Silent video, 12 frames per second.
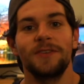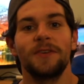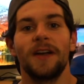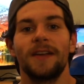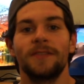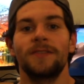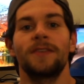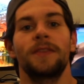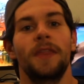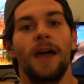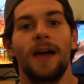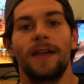to you guys
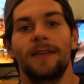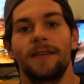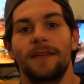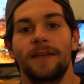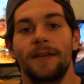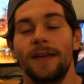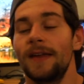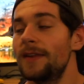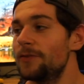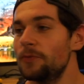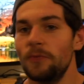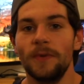that it
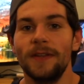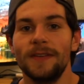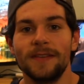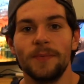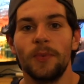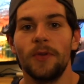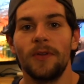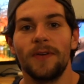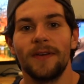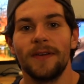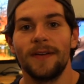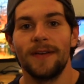is really simple.
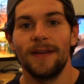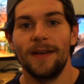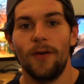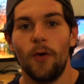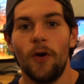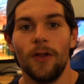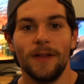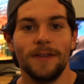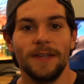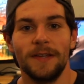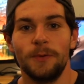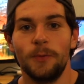All I
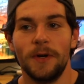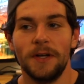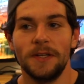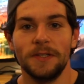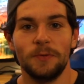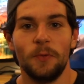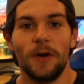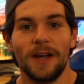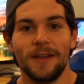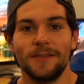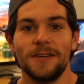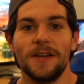did was walk
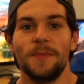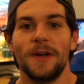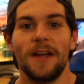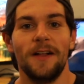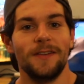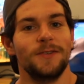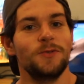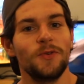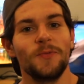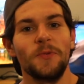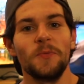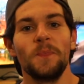outside of my college
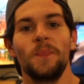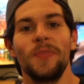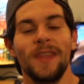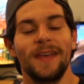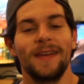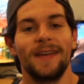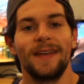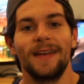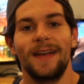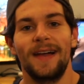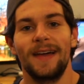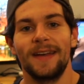dorm room,
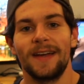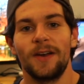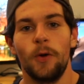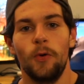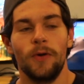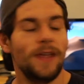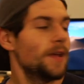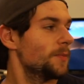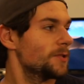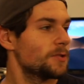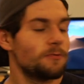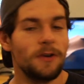and I got a whole
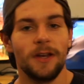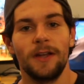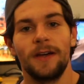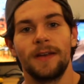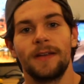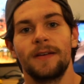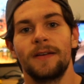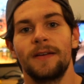campus to run on.